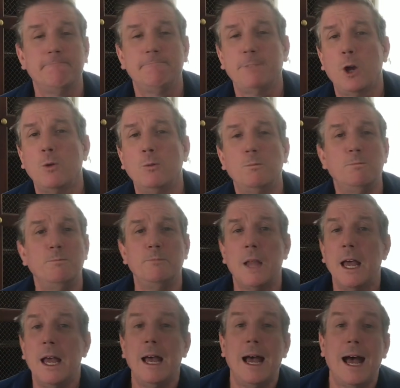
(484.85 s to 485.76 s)
Nope.
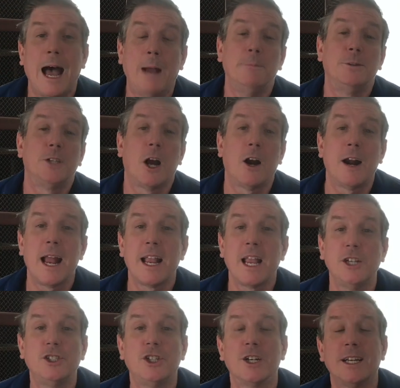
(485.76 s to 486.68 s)
I'm sorry. I
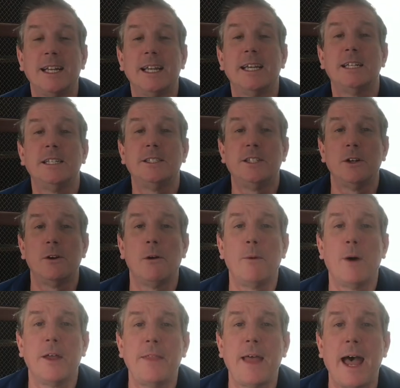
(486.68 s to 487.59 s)
guess you're going to get a zero
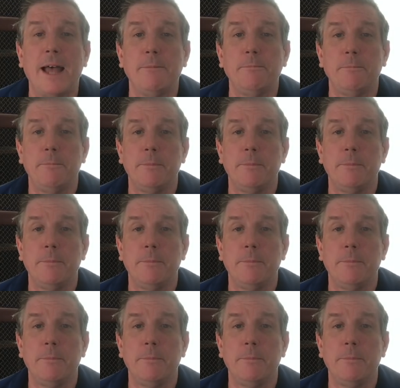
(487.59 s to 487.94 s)
on that.